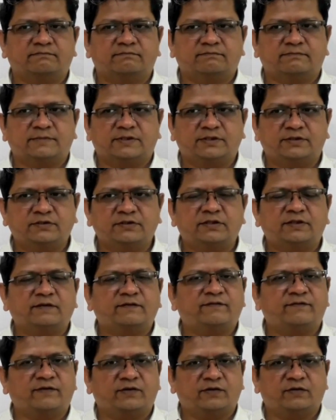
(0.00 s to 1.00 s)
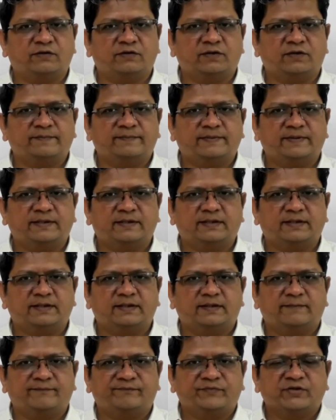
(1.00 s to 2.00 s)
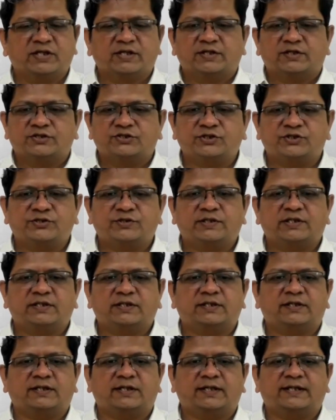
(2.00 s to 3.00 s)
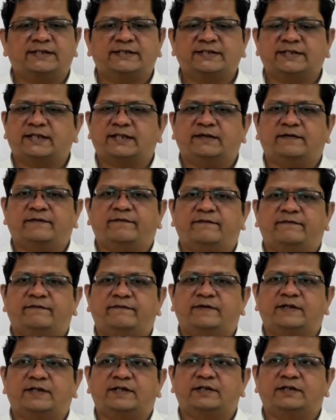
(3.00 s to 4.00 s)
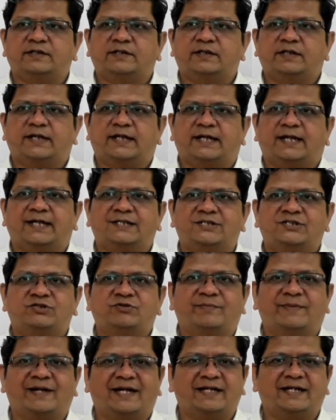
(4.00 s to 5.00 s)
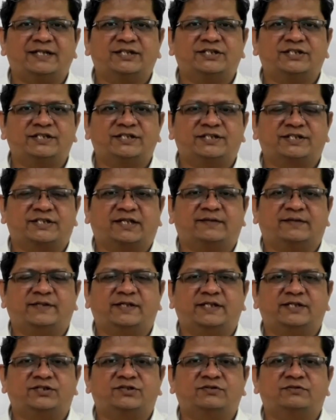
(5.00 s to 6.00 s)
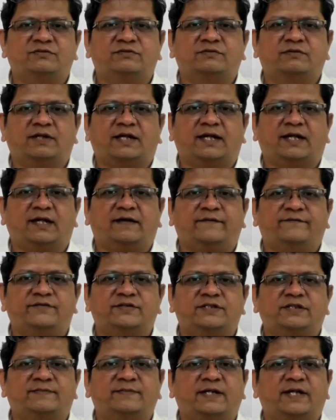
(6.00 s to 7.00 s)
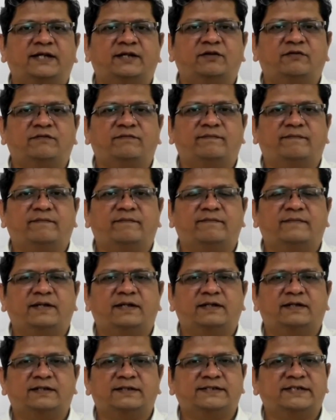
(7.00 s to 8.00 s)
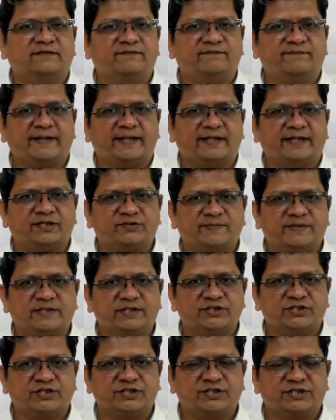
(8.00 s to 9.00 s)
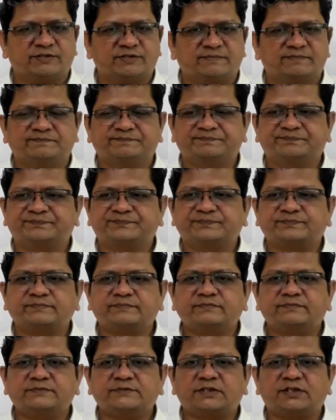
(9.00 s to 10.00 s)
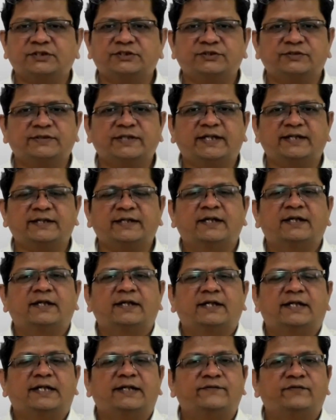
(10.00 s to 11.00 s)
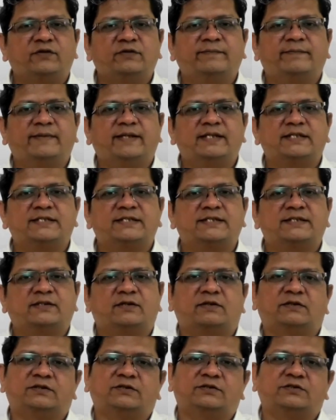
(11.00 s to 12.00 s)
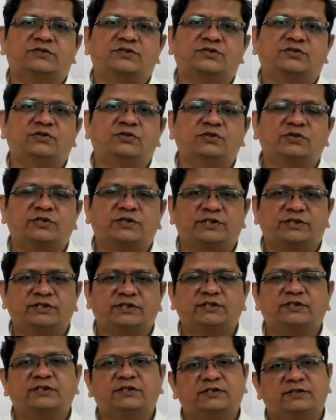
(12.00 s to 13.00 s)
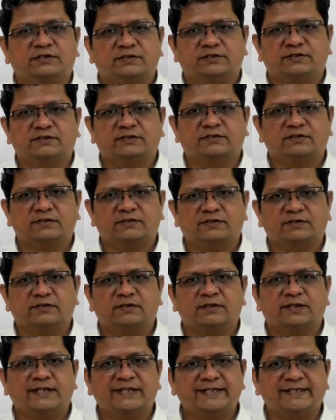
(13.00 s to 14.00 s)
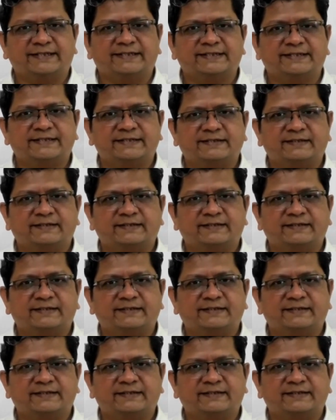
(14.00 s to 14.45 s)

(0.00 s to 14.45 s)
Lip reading: good follow-up. So your executive has to manage his time. He has to have some kind of self-management system, so that he won't miss on those good leads.